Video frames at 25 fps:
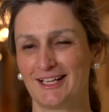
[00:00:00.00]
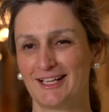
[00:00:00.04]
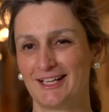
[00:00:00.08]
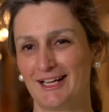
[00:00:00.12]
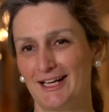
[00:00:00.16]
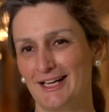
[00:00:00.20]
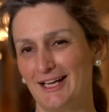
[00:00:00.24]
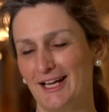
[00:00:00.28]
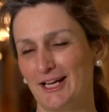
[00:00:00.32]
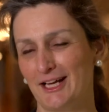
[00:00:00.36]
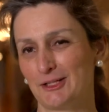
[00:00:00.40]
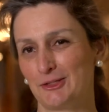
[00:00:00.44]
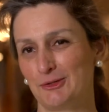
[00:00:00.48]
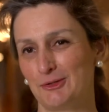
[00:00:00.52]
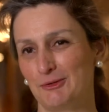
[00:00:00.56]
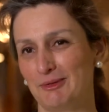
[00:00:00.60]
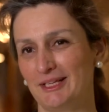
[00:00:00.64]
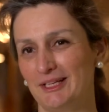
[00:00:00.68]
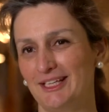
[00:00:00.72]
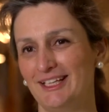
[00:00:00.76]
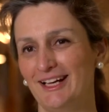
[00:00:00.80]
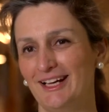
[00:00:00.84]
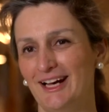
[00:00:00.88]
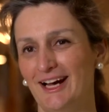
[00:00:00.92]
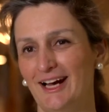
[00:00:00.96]
and I like to
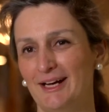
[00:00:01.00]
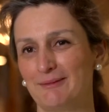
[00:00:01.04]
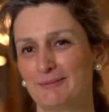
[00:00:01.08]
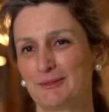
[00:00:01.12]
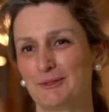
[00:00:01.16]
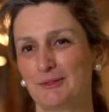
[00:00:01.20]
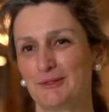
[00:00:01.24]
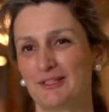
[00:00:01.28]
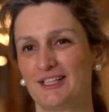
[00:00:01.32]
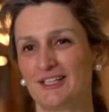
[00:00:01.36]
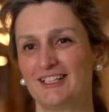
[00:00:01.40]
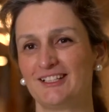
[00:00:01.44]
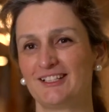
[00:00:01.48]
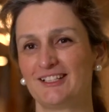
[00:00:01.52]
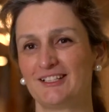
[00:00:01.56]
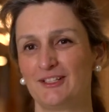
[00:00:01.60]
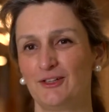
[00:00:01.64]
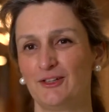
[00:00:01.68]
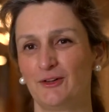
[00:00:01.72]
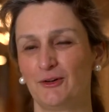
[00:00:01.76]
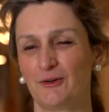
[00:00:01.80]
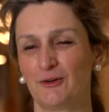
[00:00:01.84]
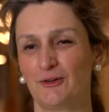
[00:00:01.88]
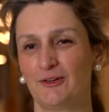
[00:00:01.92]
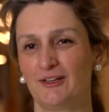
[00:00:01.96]
be up to date
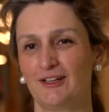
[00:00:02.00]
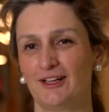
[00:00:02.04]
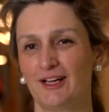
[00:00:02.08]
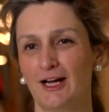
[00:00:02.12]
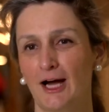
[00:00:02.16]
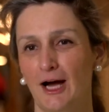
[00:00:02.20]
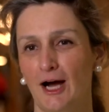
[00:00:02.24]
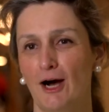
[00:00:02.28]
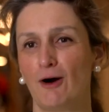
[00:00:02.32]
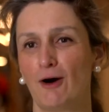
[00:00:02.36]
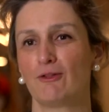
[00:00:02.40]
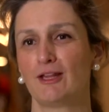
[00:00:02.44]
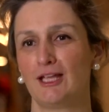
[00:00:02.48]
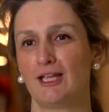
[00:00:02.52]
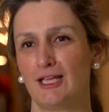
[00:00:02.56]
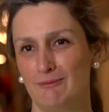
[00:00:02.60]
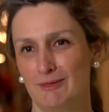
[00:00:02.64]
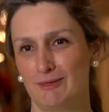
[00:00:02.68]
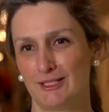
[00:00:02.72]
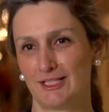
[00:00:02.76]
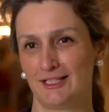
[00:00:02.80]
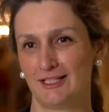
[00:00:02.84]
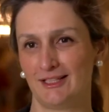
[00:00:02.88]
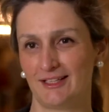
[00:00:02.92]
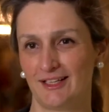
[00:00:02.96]
on how the
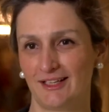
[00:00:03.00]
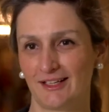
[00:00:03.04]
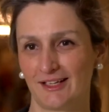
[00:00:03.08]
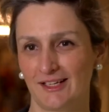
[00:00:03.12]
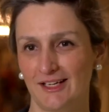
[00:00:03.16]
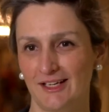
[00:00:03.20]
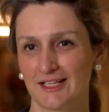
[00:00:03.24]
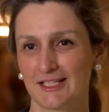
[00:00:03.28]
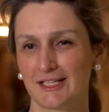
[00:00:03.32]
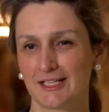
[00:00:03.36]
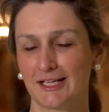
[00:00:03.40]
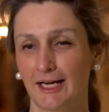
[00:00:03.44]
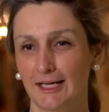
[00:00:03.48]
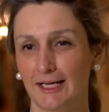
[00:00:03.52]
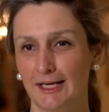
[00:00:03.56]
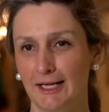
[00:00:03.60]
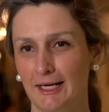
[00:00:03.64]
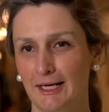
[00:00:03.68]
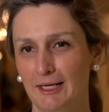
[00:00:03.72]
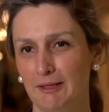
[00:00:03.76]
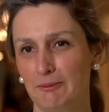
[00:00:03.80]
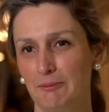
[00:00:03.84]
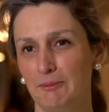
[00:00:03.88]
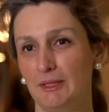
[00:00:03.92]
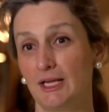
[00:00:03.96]
imaging techniques can
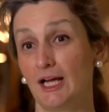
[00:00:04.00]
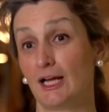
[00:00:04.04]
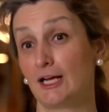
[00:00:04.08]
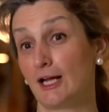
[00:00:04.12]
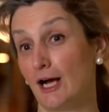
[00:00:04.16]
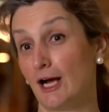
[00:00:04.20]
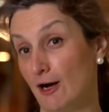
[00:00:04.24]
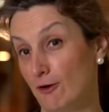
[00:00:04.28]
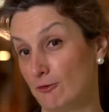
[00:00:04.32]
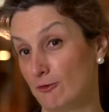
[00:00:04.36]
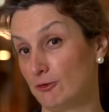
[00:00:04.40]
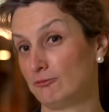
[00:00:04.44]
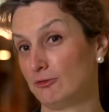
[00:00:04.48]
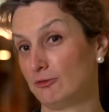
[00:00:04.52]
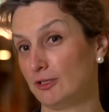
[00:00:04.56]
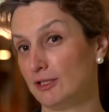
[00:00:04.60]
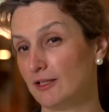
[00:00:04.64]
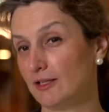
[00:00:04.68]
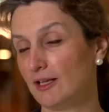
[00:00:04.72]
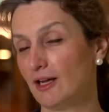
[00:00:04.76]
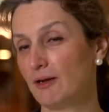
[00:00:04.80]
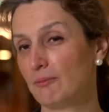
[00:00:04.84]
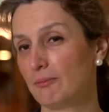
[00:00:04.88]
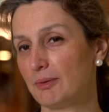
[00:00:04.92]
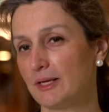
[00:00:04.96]
help me and how to
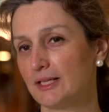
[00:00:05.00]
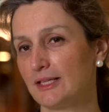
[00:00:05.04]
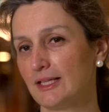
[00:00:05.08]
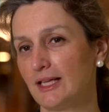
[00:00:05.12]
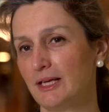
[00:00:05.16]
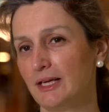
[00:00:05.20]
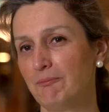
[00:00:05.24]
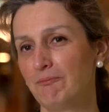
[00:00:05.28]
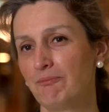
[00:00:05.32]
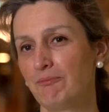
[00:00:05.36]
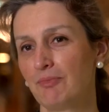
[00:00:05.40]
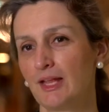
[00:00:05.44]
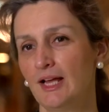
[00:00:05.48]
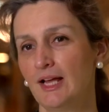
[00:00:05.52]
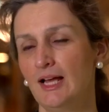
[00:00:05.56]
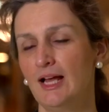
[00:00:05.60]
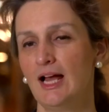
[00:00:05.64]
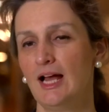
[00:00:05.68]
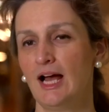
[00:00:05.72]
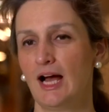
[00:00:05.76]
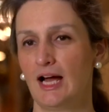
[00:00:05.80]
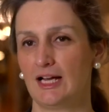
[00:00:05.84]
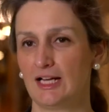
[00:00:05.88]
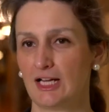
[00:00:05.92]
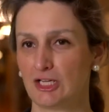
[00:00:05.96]
interpret them.
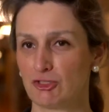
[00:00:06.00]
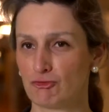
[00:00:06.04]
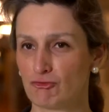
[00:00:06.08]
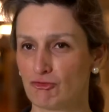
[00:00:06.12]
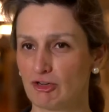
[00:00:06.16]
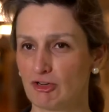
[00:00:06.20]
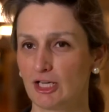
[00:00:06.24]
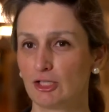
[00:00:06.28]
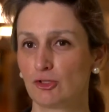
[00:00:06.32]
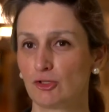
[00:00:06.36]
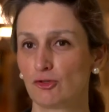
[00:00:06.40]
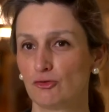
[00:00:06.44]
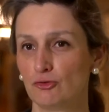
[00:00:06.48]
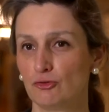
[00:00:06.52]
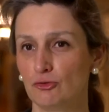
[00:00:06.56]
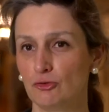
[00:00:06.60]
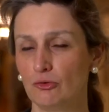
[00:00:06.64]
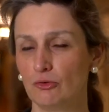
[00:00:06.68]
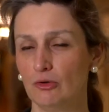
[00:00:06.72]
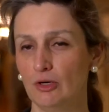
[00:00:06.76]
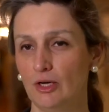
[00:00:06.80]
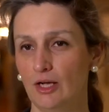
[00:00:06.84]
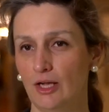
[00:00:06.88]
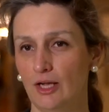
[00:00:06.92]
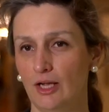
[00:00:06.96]
And I try
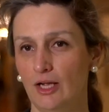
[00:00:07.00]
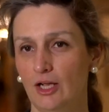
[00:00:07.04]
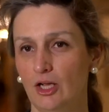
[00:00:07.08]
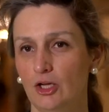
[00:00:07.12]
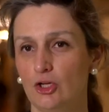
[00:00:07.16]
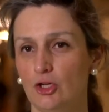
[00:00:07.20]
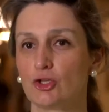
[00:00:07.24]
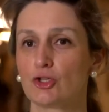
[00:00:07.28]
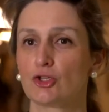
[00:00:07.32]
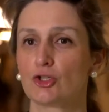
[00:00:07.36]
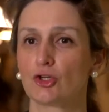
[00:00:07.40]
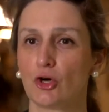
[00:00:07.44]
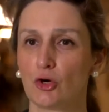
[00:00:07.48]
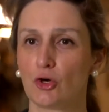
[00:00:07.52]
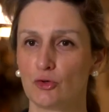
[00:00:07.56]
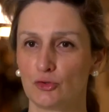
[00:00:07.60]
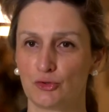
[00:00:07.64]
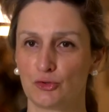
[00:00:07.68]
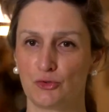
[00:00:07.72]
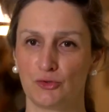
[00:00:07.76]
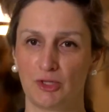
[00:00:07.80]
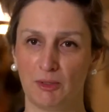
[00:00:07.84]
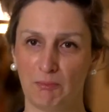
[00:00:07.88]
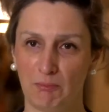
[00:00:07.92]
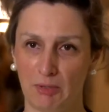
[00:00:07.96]
to show
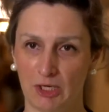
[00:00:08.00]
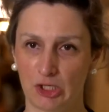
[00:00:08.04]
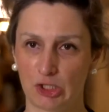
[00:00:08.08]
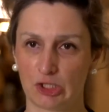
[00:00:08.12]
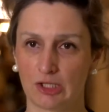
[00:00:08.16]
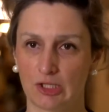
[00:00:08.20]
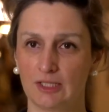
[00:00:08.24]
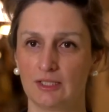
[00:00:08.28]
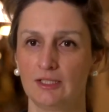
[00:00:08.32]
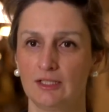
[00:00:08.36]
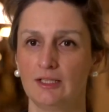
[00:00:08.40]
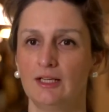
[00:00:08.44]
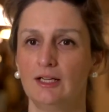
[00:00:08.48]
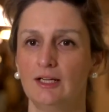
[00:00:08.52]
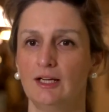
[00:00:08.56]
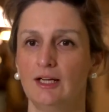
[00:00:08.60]
to the patient